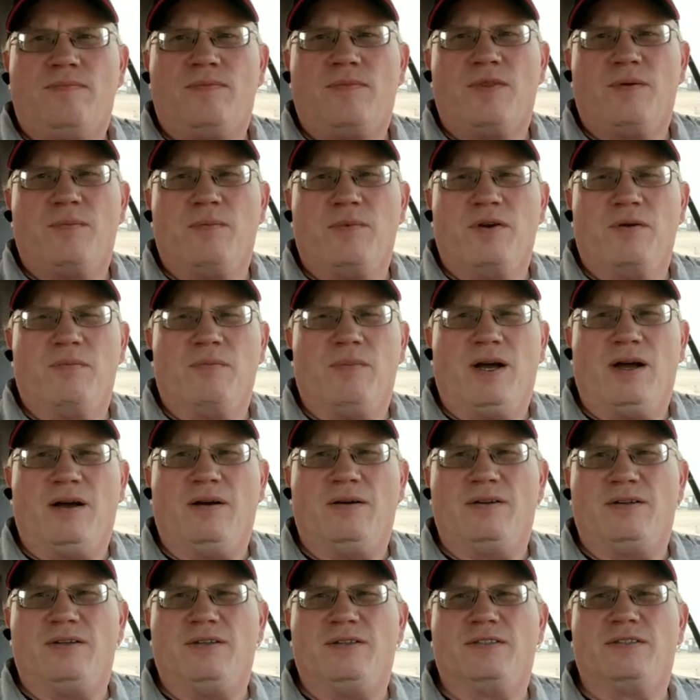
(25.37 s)
The mirror
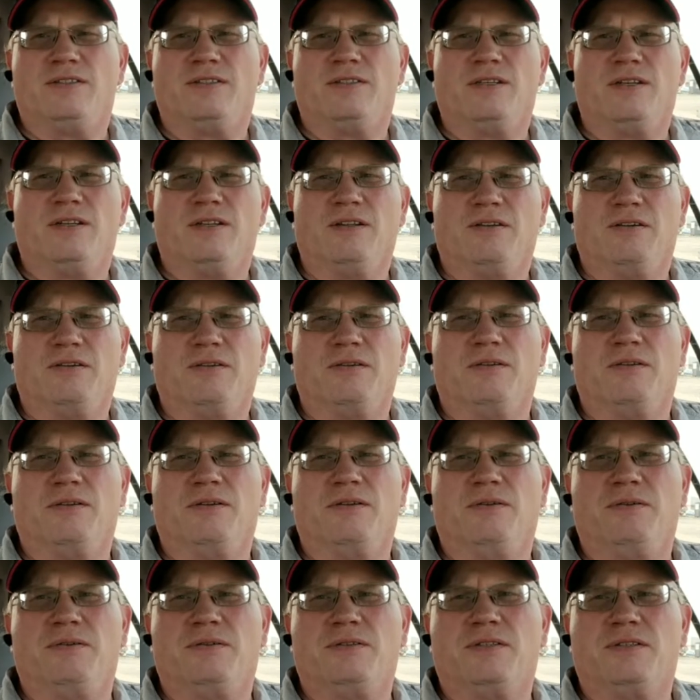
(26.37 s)
mount is a little
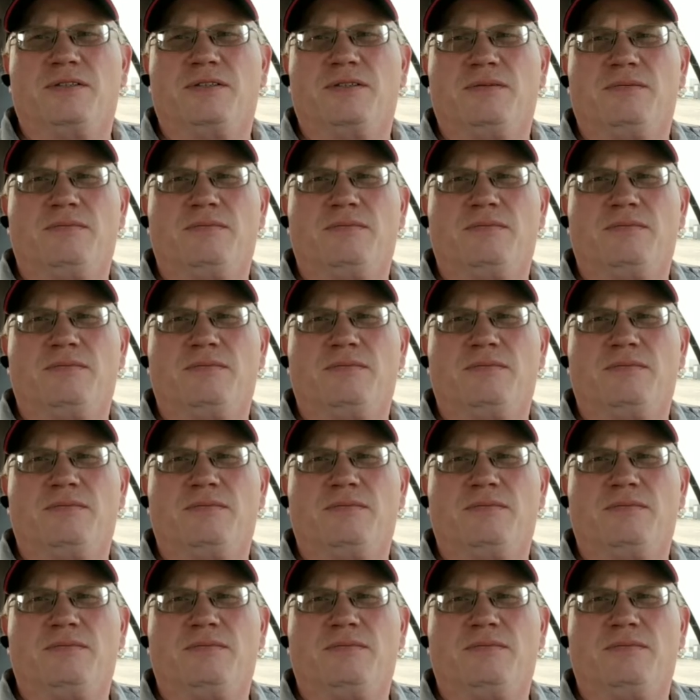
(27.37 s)
loose.